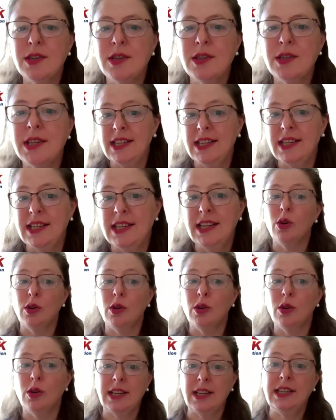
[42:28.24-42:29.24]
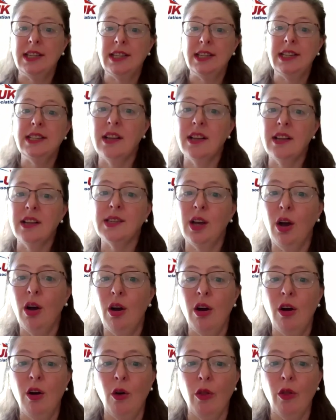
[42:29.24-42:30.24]
contact his contact
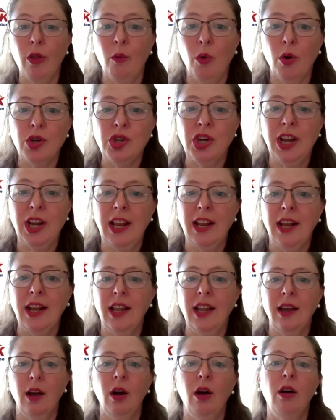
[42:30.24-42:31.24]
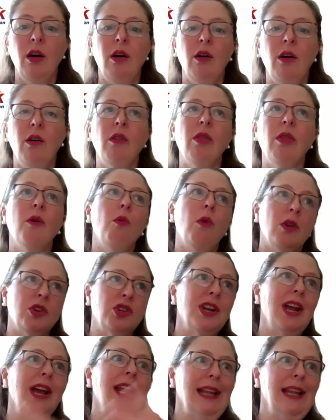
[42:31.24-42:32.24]
details are on the Watch Again are on the
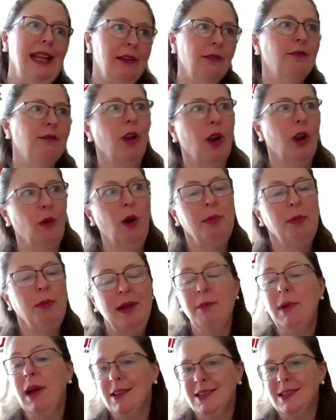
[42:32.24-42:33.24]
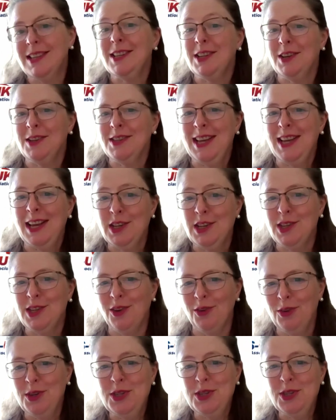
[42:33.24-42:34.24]
Watch Again follow-up emails that I'll send
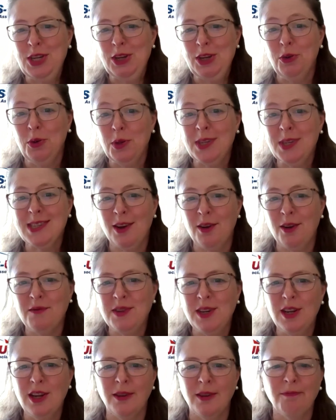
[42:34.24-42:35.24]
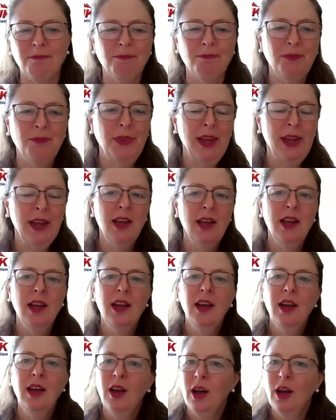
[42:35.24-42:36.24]
through to you all this afternoon.
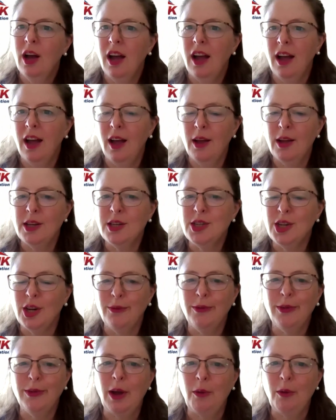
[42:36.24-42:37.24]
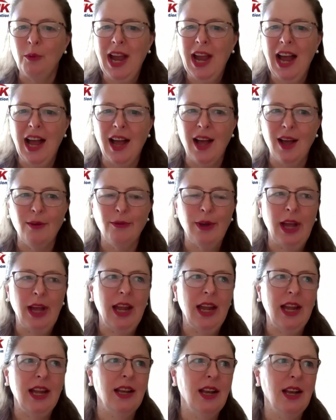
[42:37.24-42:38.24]
Uh, don't forget, we have
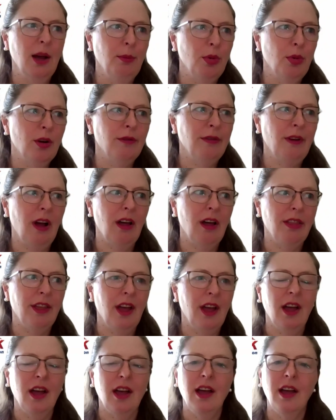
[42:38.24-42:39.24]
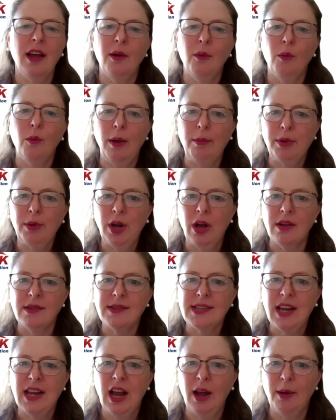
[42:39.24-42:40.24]
a number of other
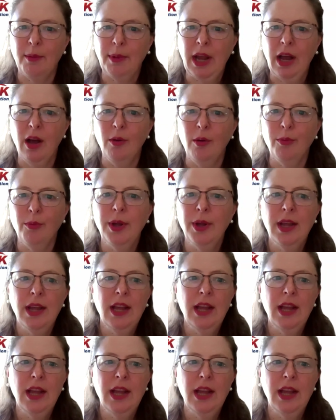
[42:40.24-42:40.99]
webinars coming up